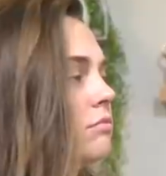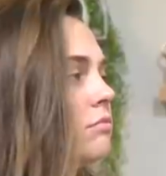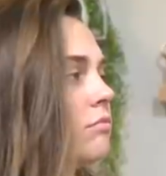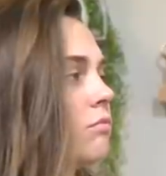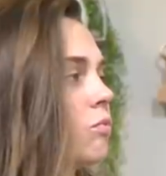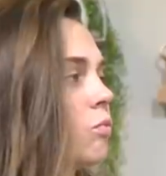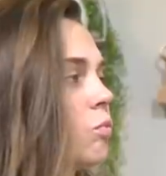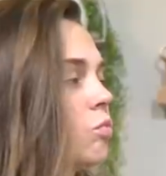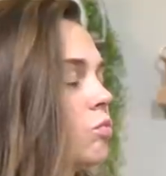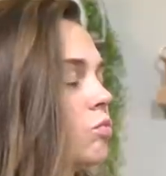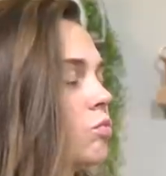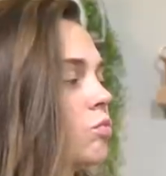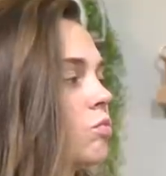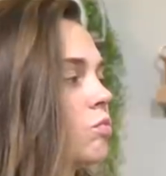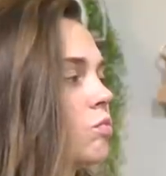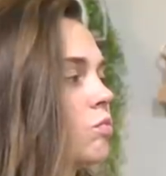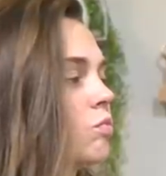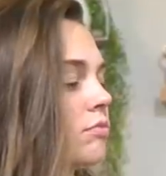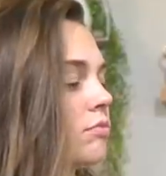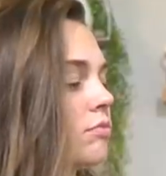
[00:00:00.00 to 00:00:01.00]

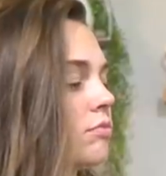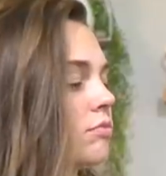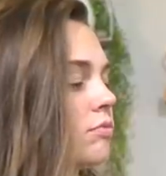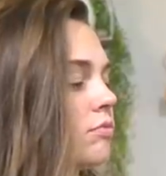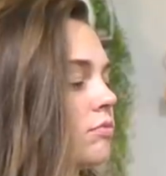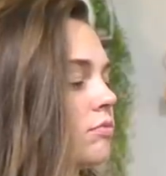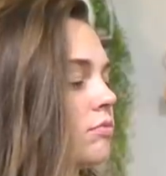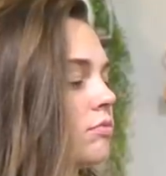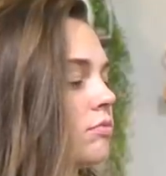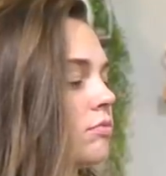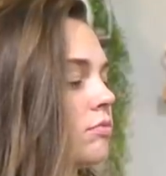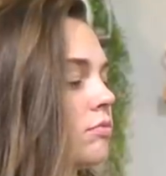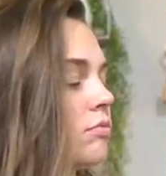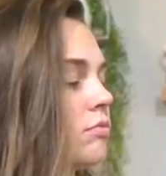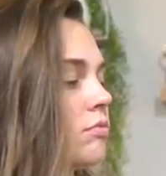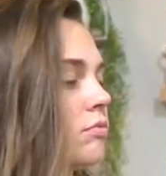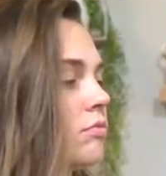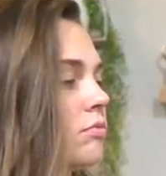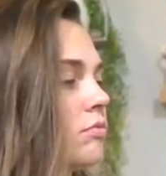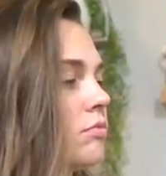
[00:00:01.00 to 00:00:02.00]

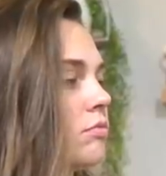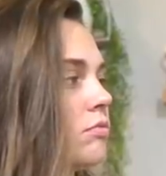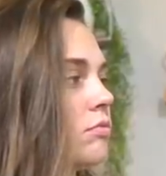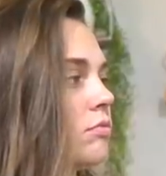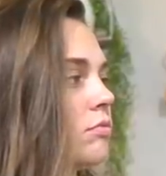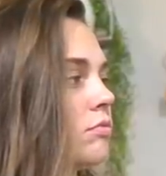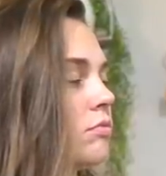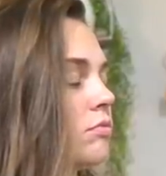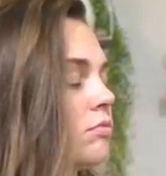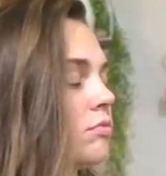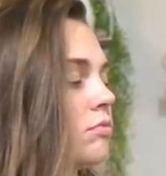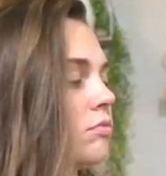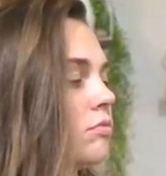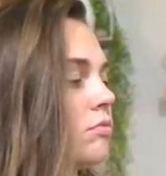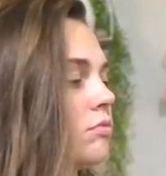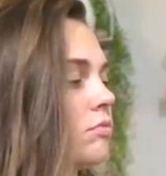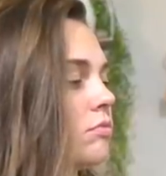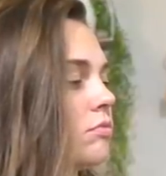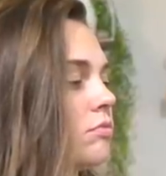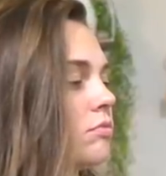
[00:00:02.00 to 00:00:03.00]

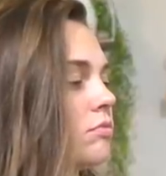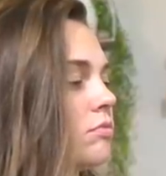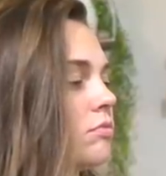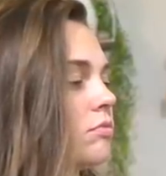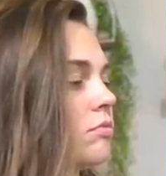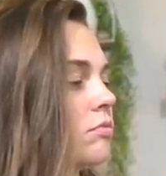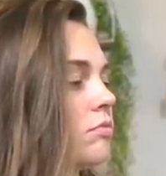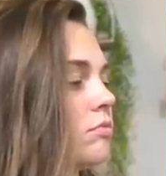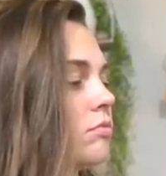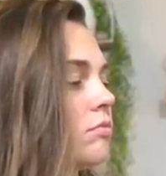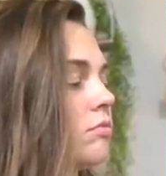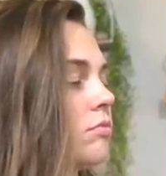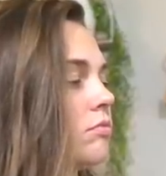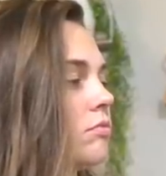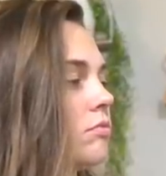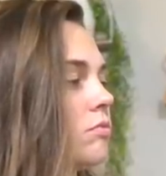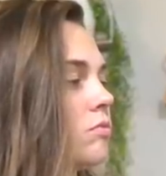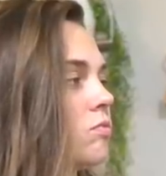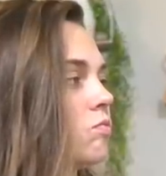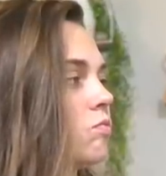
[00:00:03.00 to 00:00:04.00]

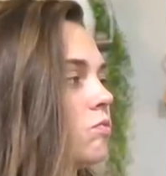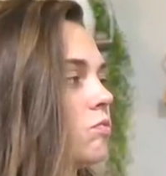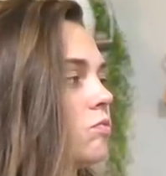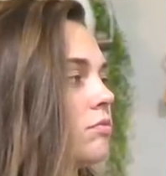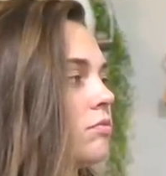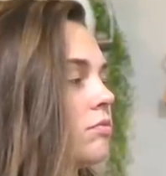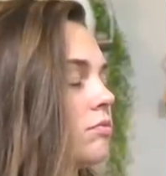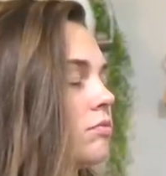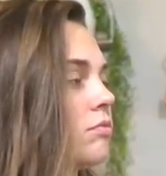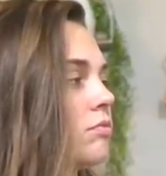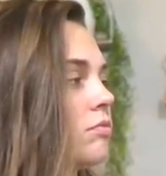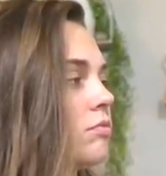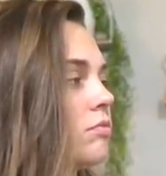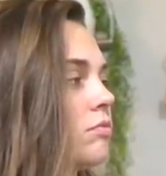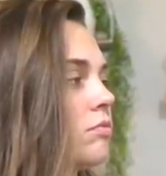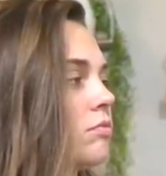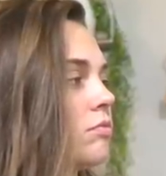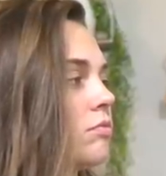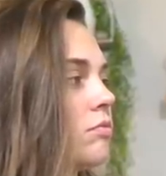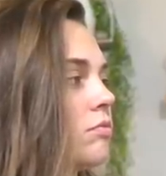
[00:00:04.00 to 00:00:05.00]

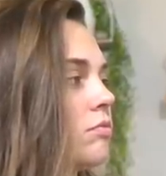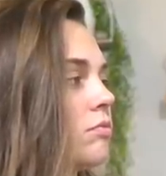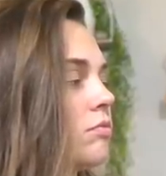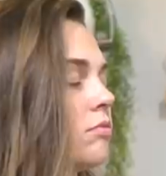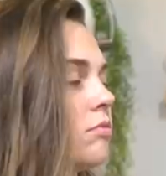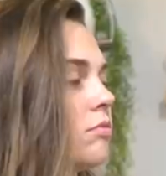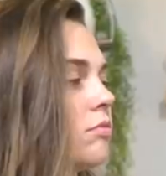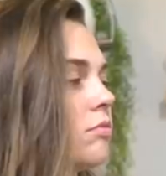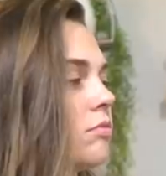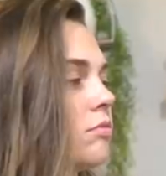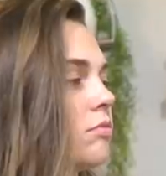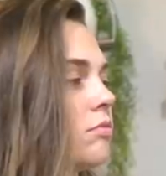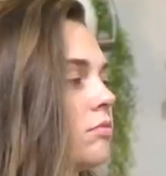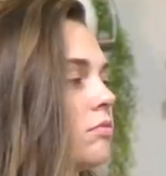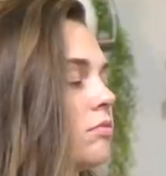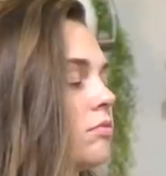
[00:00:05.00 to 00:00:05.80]
The person shown says nothing.